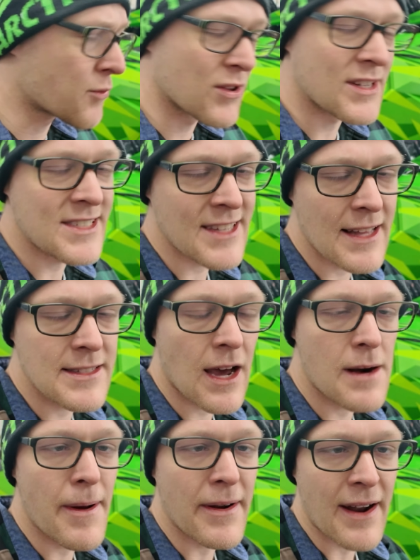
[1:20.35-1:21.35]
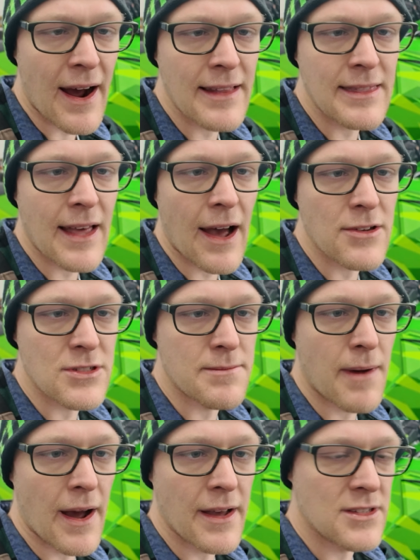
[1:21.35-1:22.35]
Well, this sled's got about 9,000
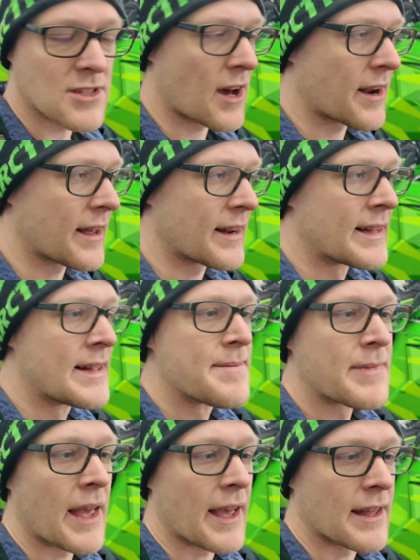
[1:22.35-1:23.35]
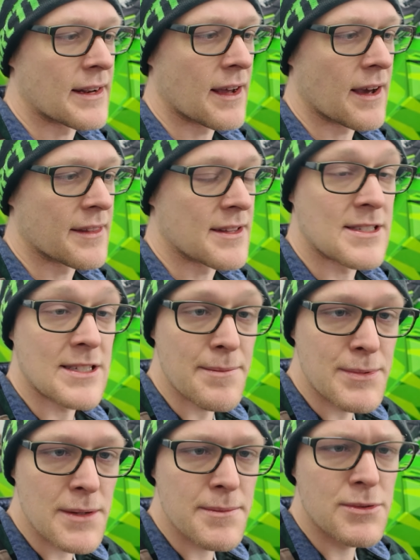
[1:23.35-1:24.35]
miles on it, and the
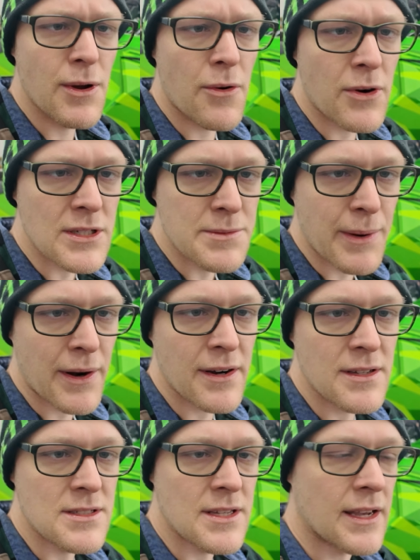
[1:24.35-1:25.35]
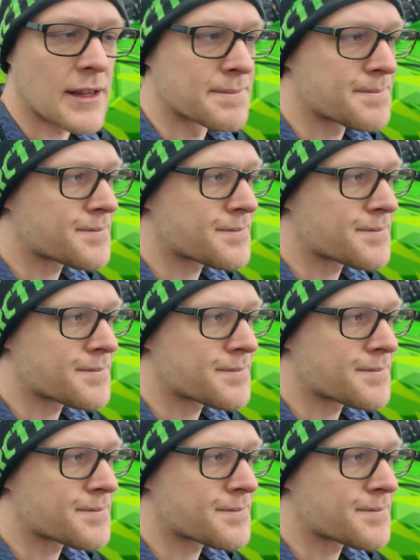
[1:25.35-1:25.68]
symptoms we were experiencing